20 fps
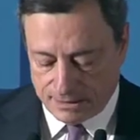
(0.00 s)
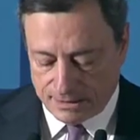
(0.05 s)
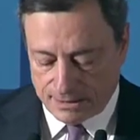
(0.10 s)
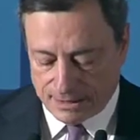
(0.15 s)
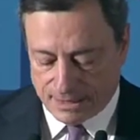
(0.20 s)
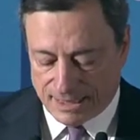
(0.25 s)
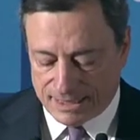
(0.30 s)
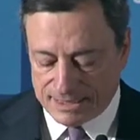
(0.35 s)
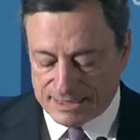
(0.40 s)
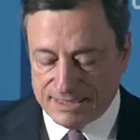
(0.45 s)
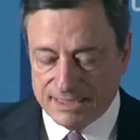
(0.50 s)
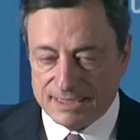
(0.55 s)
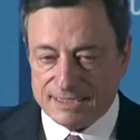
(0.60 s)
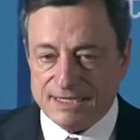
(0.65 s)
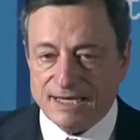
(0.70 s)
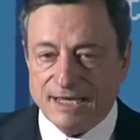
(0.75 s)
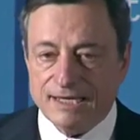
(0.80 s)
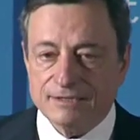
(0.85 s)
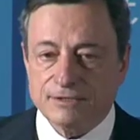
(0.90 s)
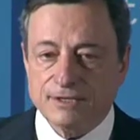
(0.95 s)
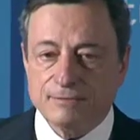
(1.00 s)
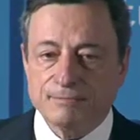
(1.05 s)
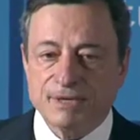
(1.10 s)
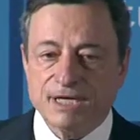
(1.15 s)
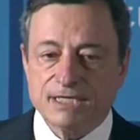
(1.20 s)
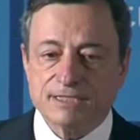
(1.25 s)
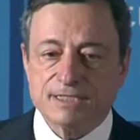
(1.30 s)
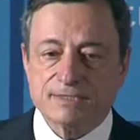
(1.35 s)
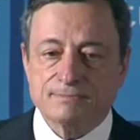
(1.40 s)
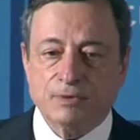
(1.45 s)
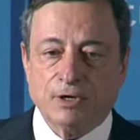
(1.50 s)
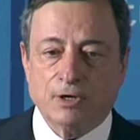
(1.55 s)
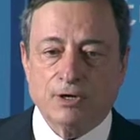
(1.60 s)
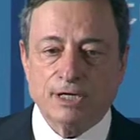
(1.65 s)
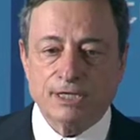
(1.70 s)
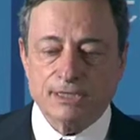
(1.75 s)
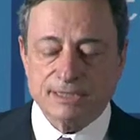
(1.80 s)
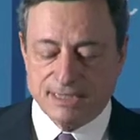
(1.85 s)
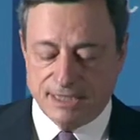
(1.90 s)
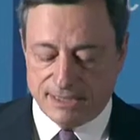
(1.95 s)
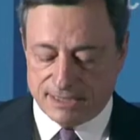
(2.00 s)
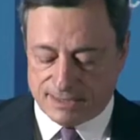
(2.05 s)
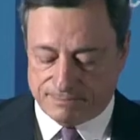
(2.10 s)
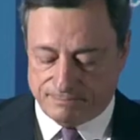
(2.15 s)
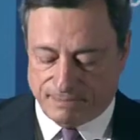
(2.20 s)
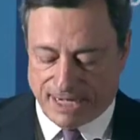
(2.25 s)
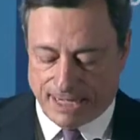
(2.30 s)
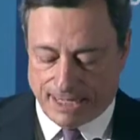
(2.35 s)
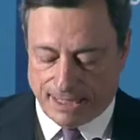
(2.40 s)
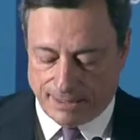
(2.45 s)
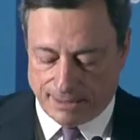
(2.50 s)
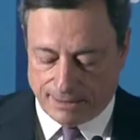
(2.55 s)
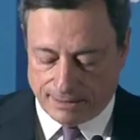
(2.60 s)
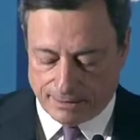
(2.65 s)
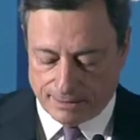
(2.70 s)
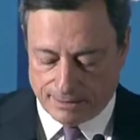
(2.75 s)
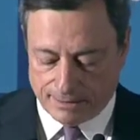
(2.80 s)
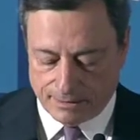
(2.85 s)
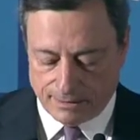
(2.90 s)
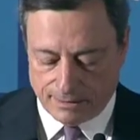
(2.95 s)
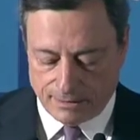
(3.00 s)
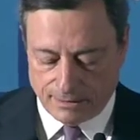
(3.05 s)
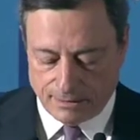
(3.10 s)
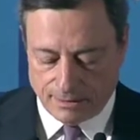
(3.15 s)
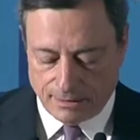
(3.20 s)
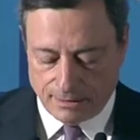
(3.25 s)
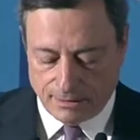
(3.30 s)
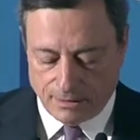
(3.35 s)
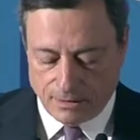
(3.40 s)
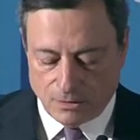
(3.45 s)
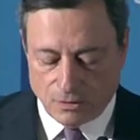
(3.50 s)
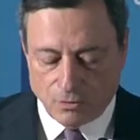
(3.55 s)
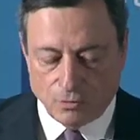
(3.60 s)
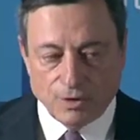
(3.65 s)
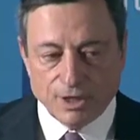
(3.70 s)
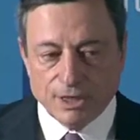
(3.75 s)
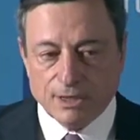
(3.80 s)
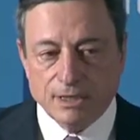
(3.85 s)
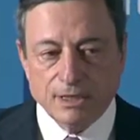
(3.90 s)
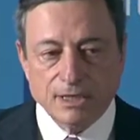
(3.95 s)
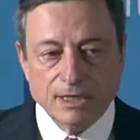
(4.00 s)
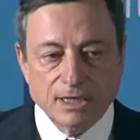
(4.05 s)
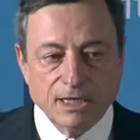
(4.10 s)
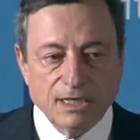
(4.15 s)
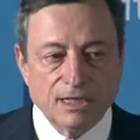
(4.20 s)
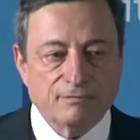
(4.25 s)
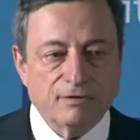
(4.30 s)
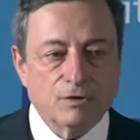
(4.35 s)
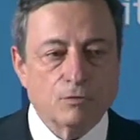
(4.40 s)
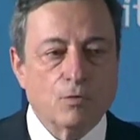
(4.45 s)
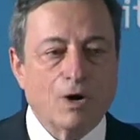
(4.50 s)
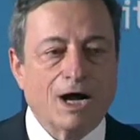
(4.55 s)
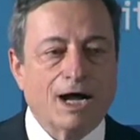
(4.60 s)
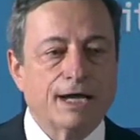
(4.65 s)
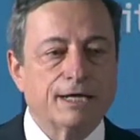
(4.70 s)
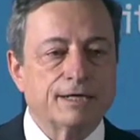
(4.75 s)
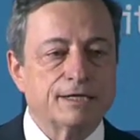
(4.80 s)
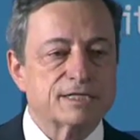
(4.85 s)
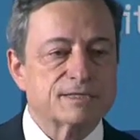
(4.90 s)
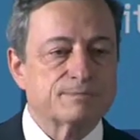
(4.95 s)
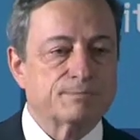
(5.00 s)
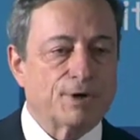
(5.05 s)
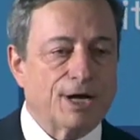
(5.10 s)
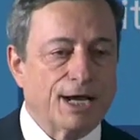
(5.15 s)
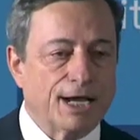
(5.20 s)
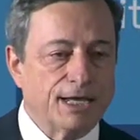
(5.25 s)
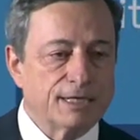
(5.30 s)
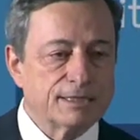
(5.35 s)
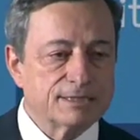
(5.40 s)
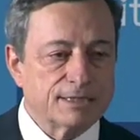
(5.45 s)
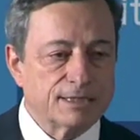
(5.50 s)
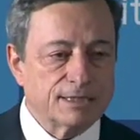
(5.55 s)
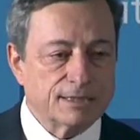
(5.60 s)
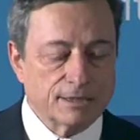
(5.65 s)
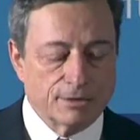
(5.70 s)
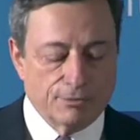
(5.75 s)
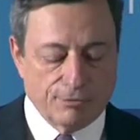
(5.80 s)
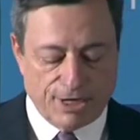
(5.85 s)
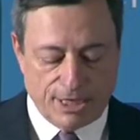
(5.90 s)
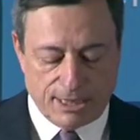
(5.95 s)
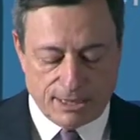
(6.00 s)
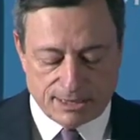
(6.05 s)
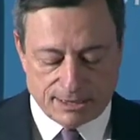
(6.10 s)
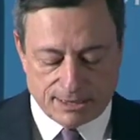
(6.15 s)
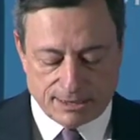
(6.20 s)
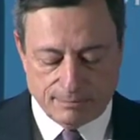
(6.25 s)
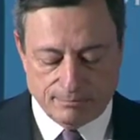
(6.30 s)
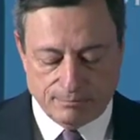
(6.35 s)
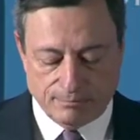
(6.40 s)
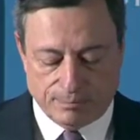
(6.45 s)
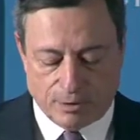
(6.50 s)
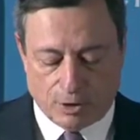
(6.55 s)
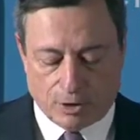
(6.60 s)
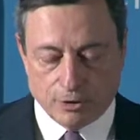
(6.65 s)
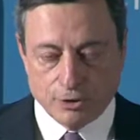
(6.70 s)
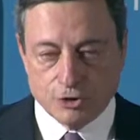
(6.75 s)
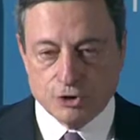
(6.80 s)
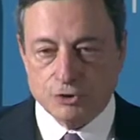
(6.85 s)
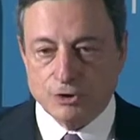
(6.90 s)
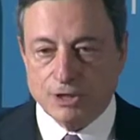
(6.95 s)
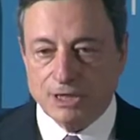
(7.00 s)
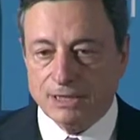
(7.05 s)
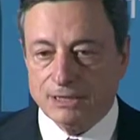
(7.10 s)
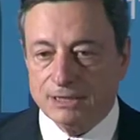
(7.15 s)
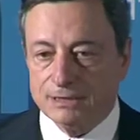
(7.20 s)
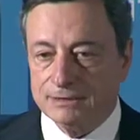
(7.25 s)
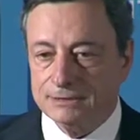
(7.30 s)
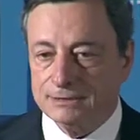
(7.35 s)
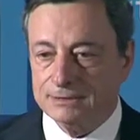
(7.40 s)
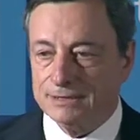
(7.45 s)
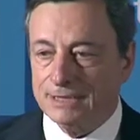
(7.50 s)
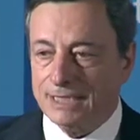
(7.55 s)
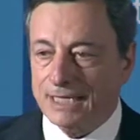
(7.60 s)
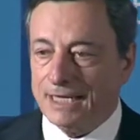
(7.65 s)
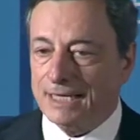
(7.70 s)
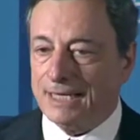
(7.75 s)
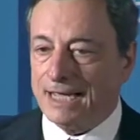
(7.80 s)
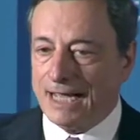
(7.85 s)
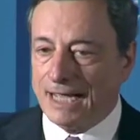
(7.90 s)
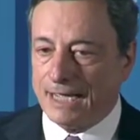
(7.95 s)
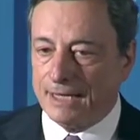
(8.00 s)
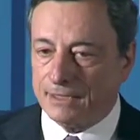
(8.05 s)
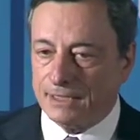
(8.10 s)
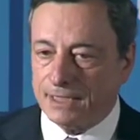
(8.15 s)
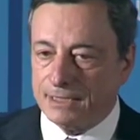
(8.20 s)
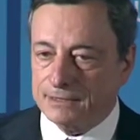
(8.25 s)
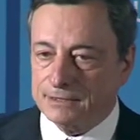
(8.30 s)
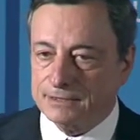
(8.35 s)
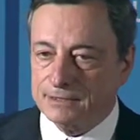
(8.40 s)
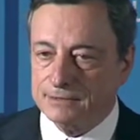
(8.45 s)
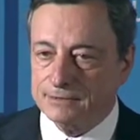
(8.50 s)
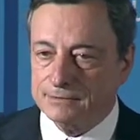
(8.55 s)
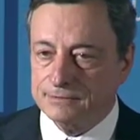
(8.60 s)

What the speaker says: and 600 basis points in Spain, with even wider spreads in Greece, Portugal, and Ireland.